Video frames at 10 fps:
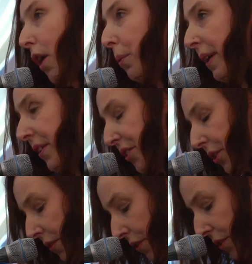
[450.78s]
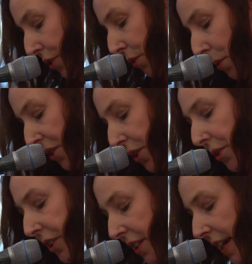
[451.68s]
We students too were
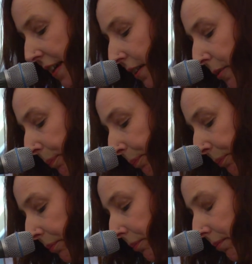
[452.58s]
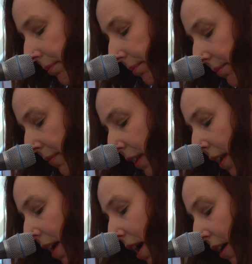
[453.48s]
told a tale.
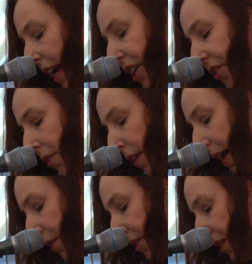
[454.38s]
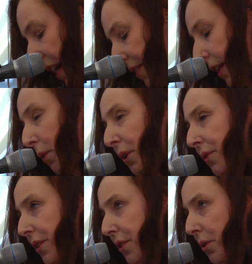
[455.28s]
Our lecturer recounted asking one
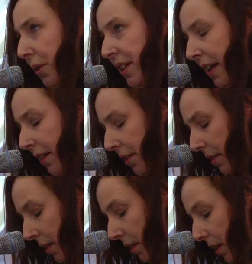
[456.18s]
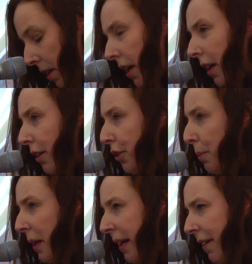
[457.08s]
of his storytellers, "Do you
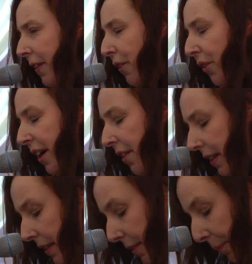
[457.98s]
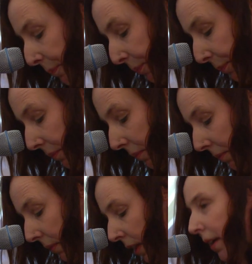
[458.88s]
believe in the fairies?"
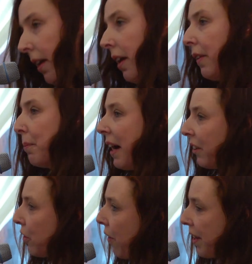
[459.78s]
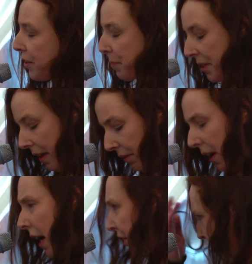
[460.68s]
The man crossed himself.
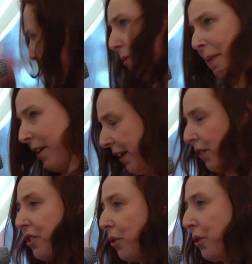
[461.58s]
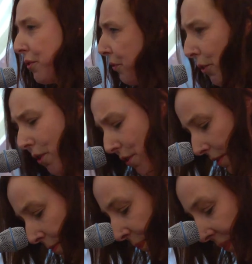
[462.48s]
"Jesus, Mary and Joseph, no."